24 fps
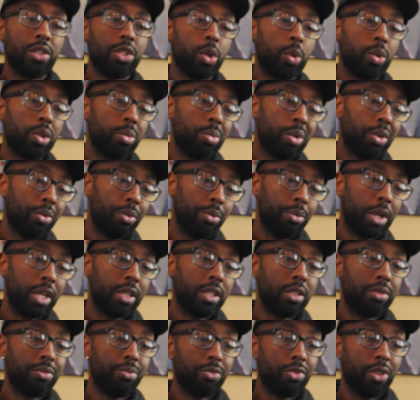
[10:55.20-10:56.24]
Don't want to be
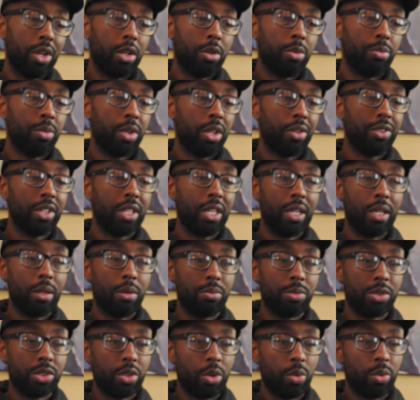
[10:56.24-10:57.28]
reminded of
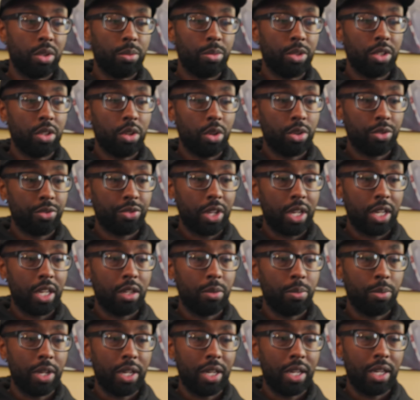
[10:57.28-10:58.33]
games. Don't want to be
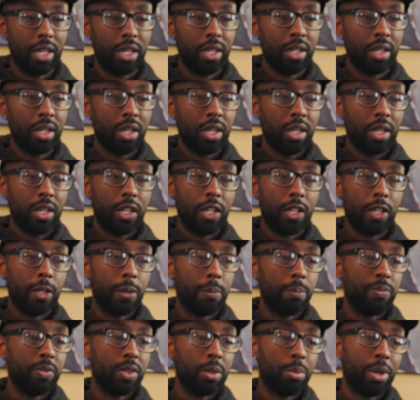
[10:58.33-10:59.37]
notified by
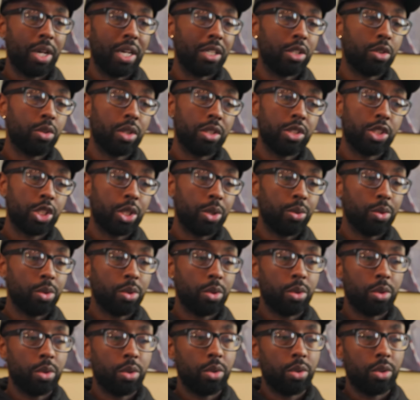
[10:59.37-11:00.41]

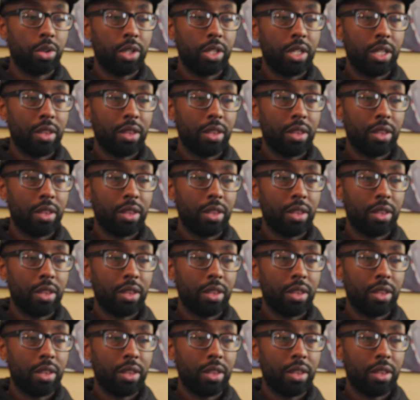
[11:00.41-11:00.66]
Crunchyroll or